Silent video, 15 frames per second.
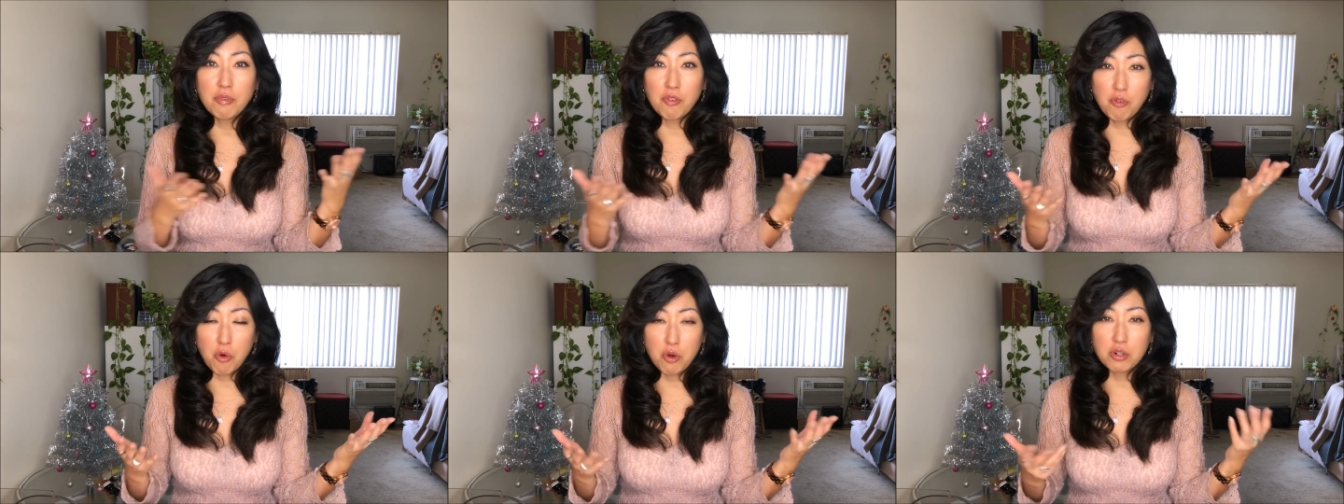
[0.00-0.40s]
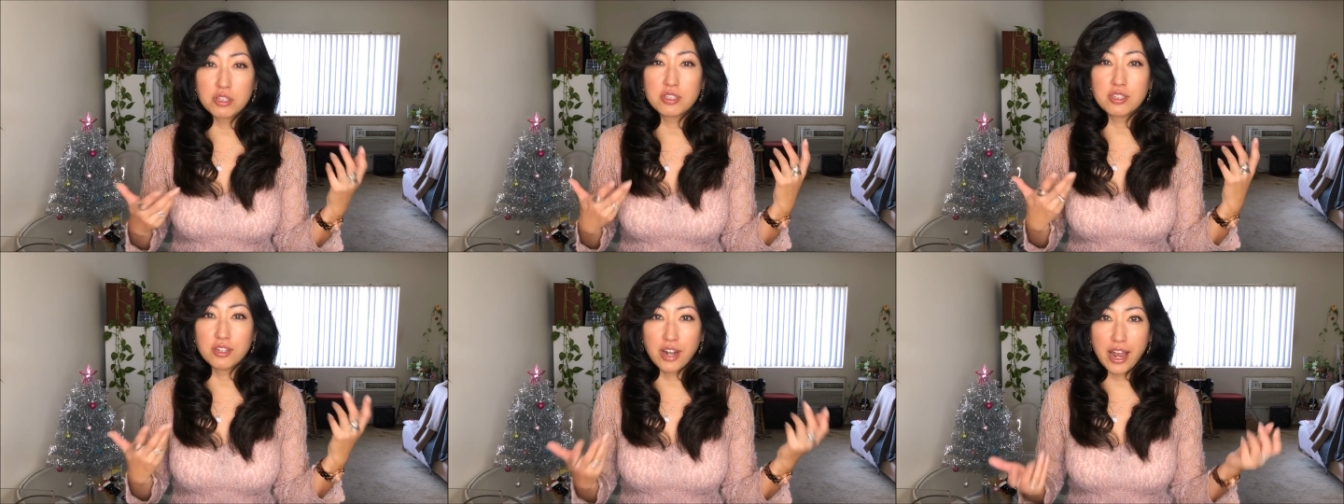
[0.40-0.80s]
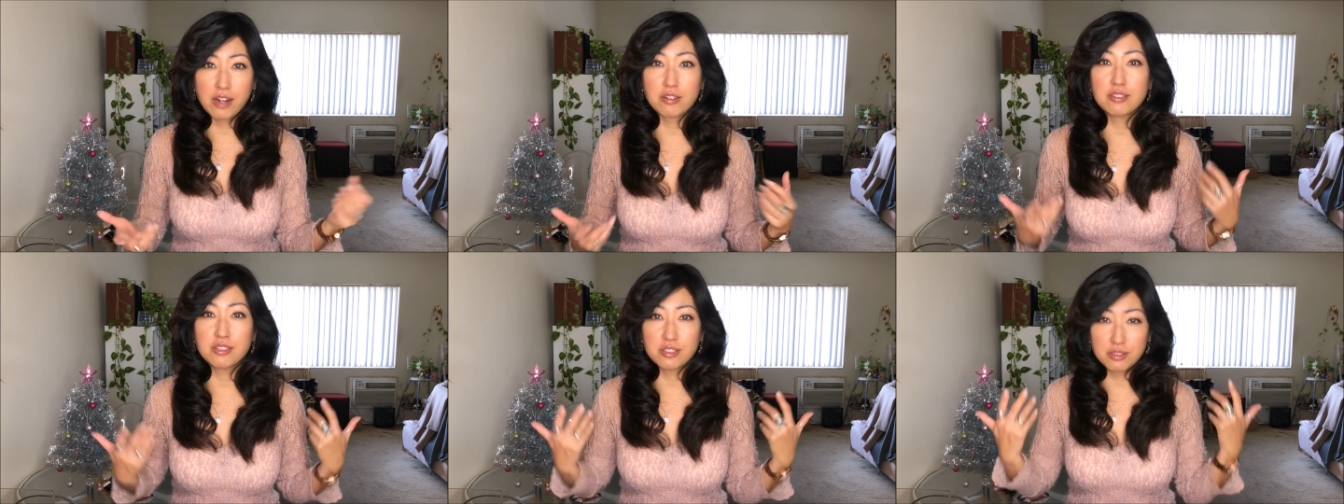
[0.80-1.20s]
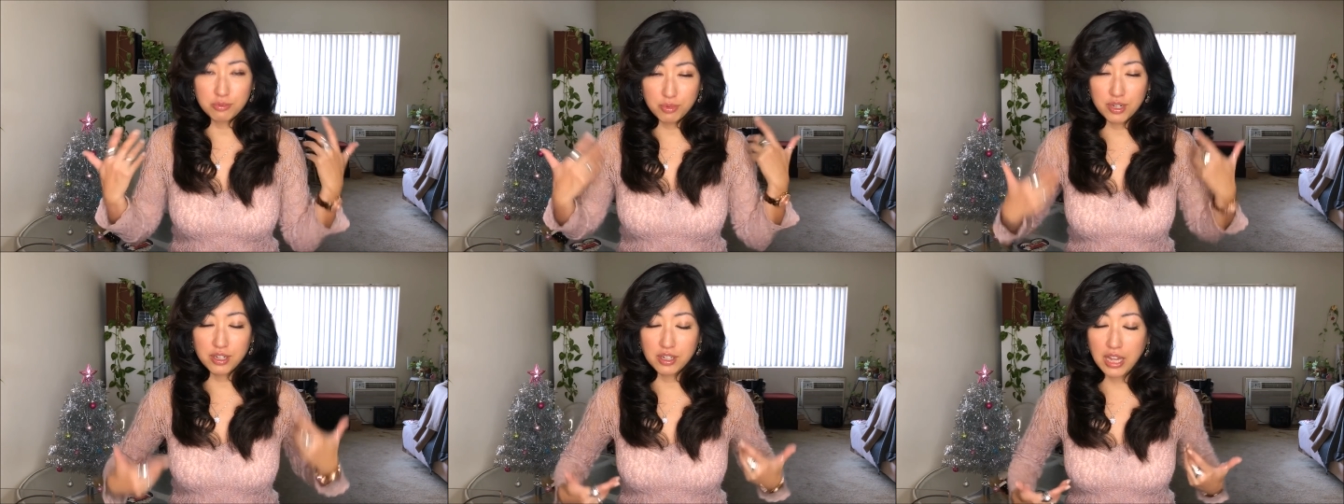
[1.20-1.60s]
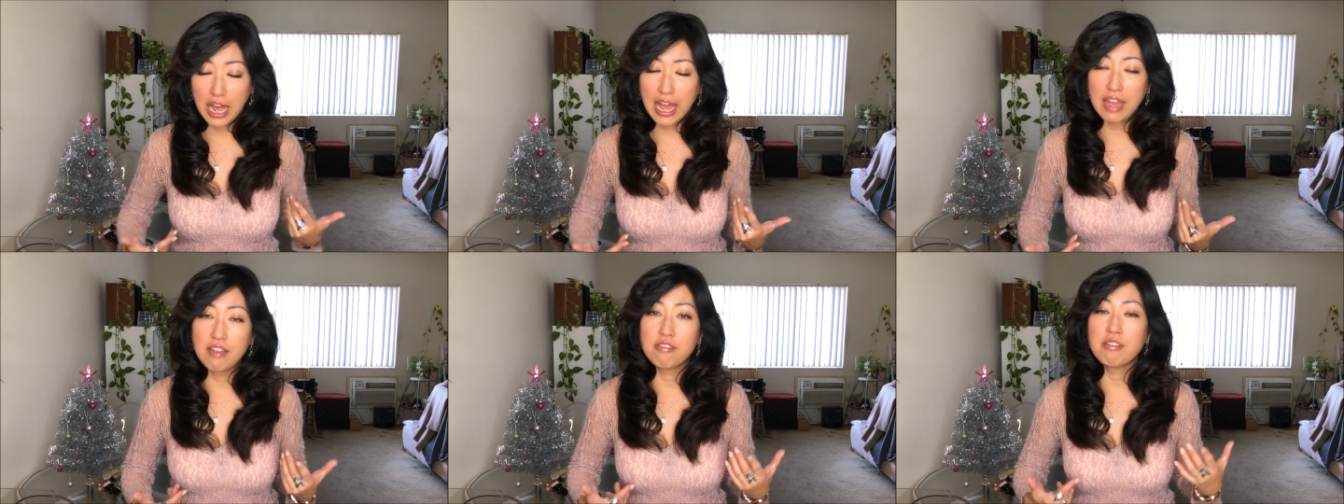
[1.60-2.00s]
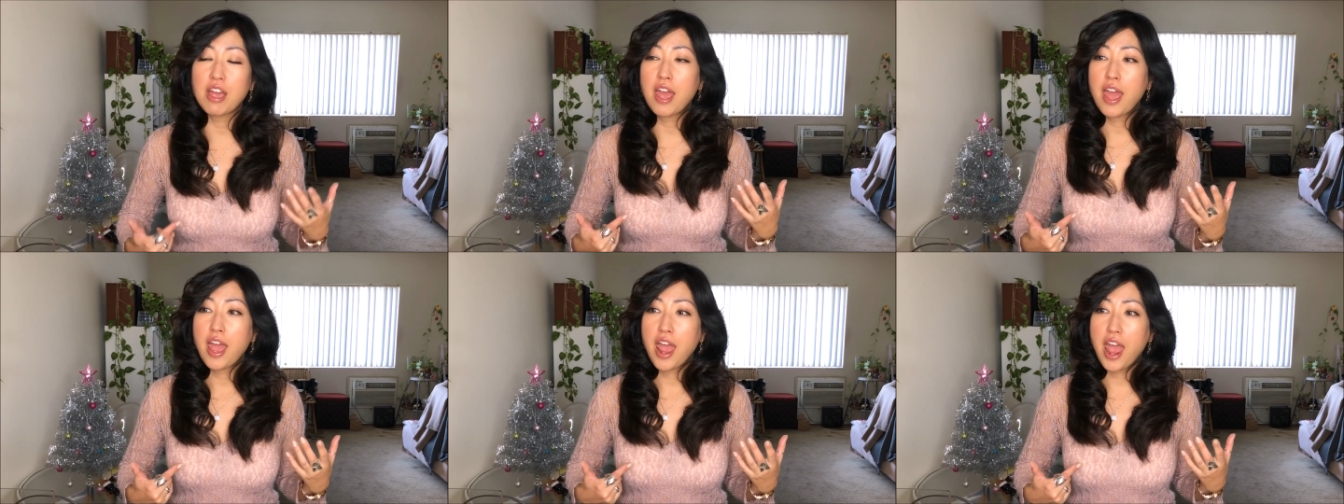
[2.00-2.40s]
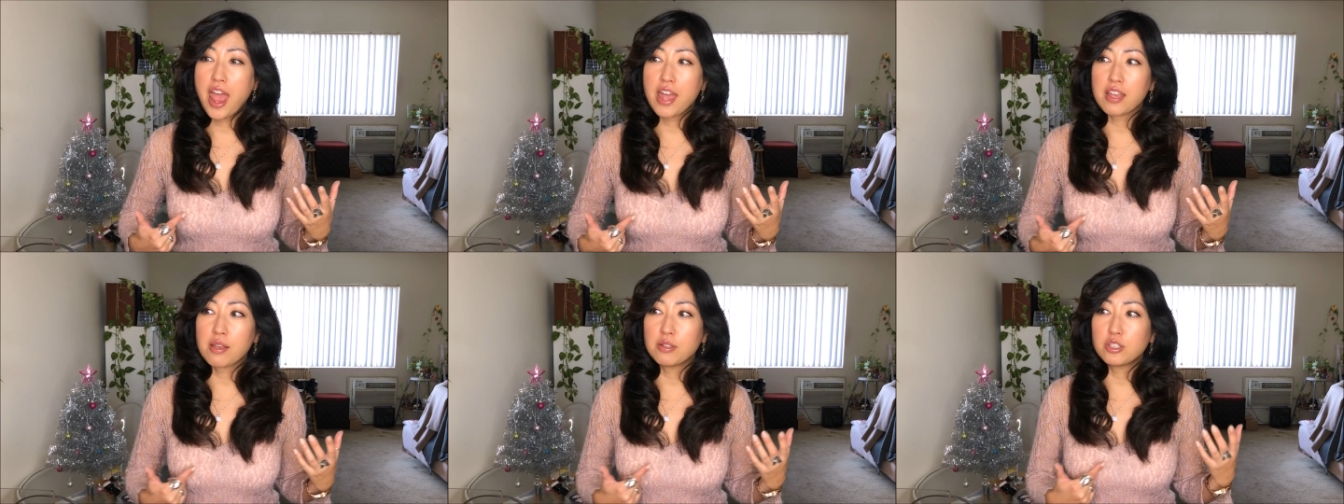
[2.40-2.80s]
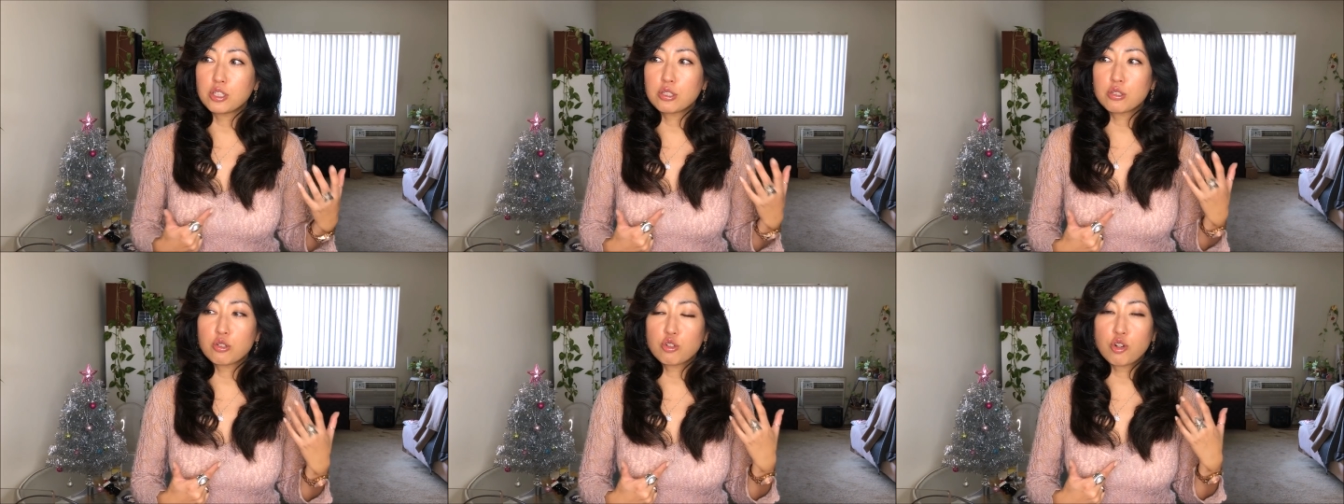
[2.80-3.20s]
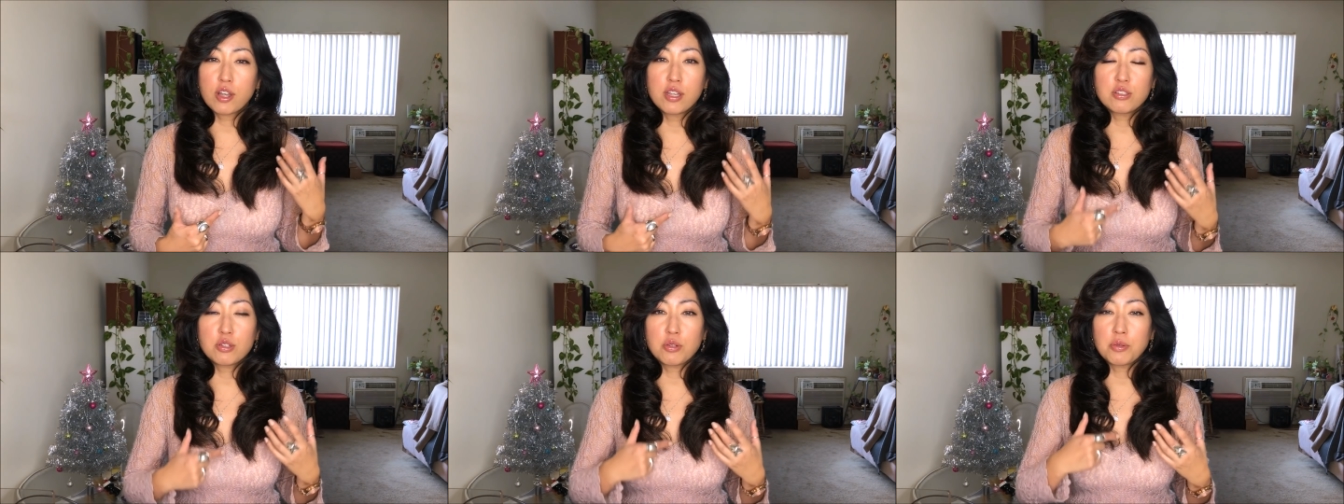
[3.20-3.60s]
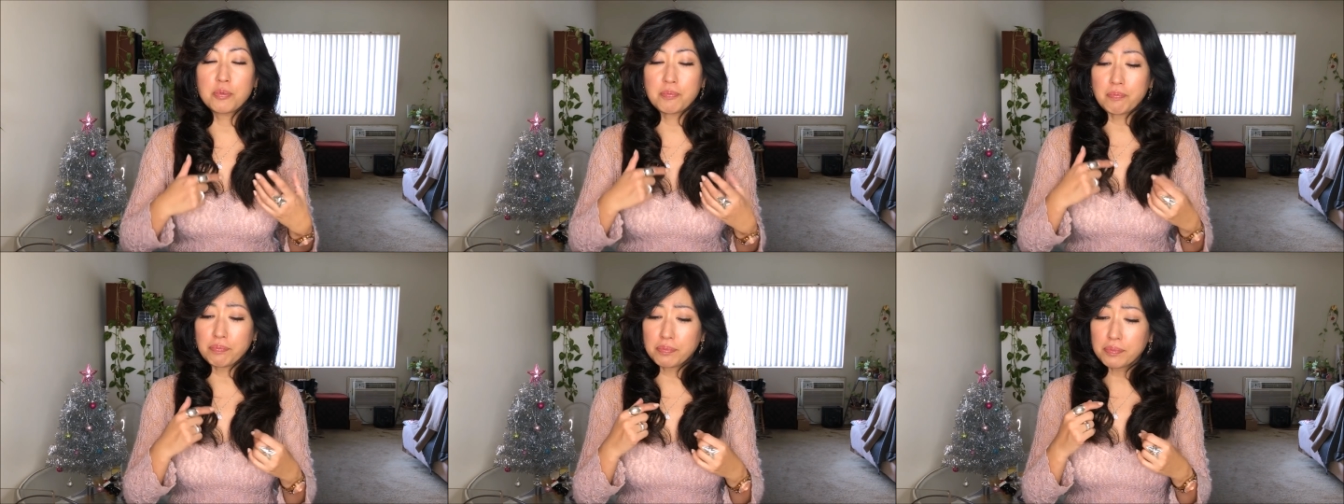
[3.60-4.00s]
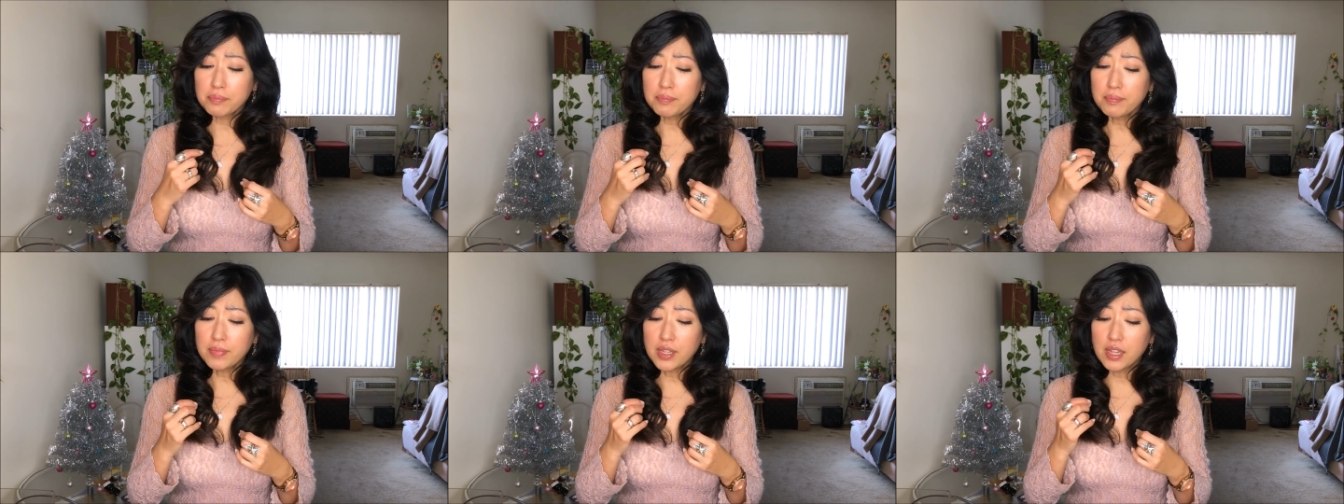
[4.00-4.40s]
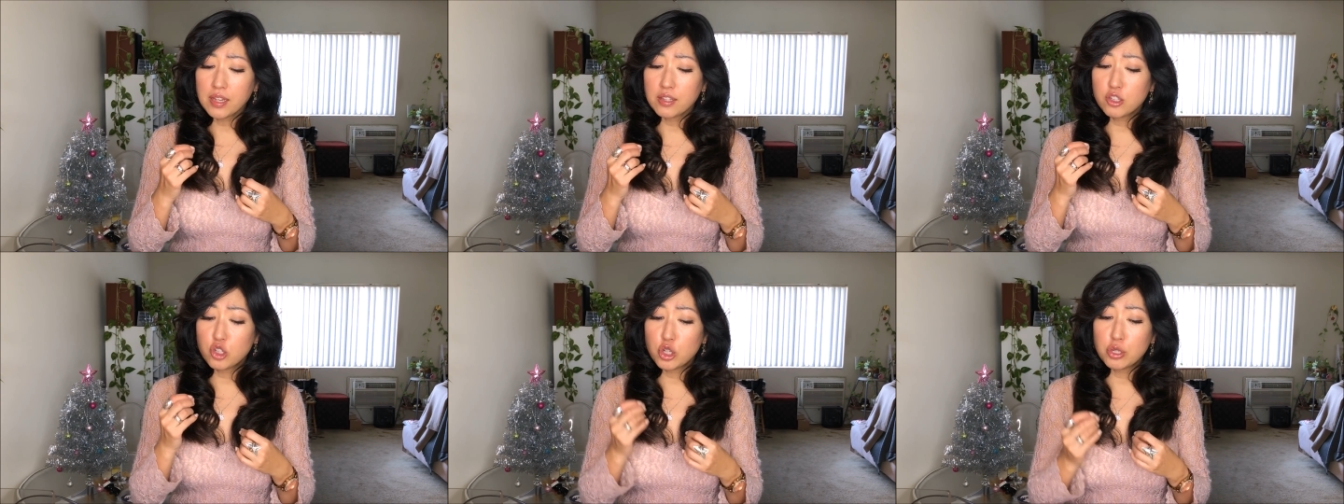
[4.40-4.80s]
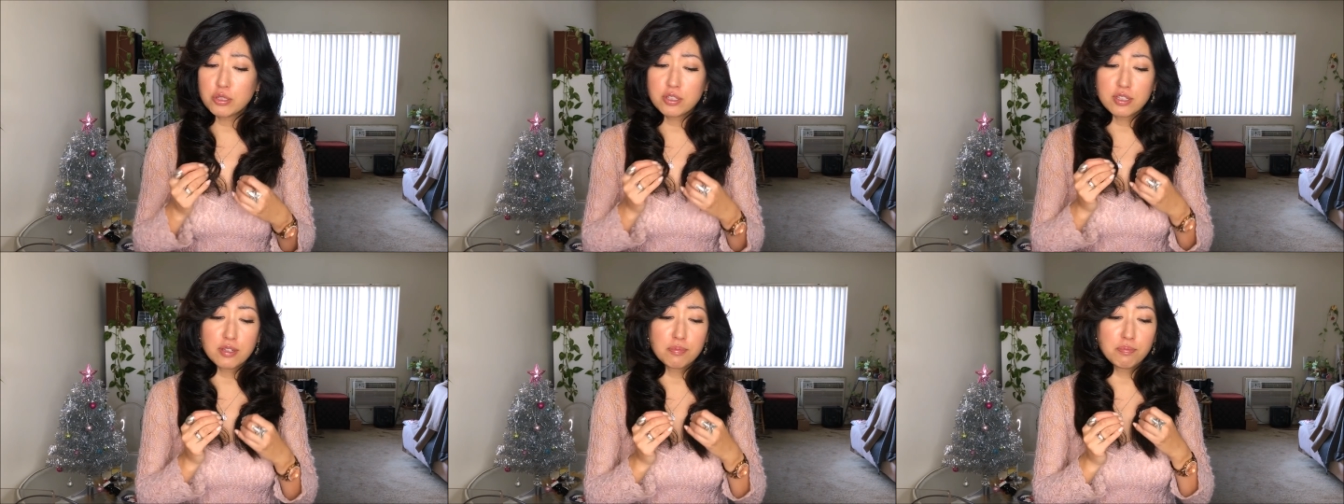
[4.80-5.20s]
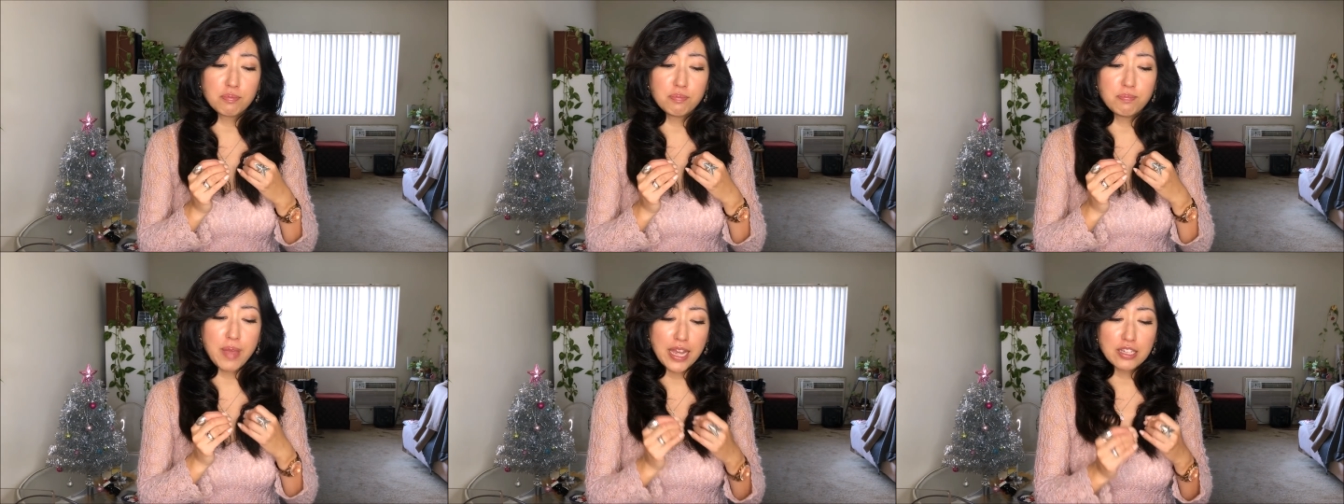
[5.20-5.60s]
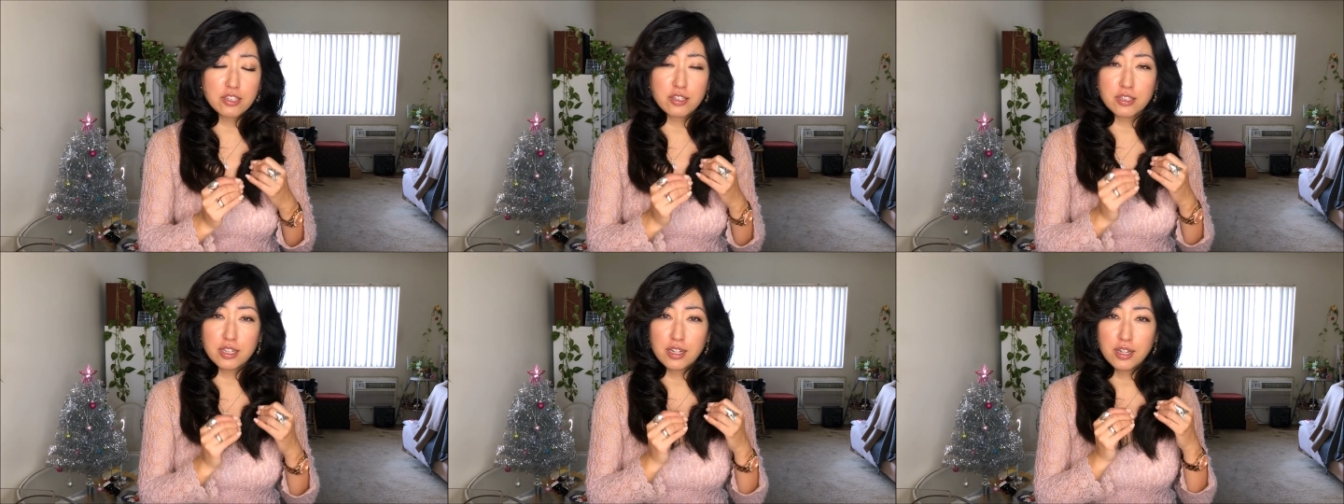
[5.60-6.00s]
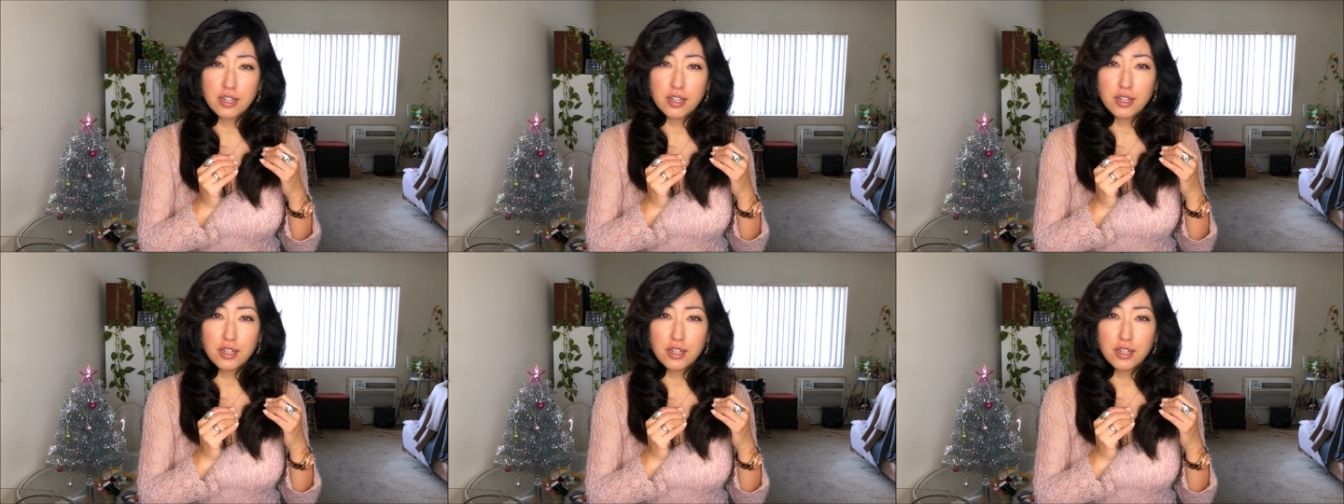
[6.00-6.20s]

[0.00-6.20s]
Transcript: Of course, you know, actors were alive, and they're just trying to choose the best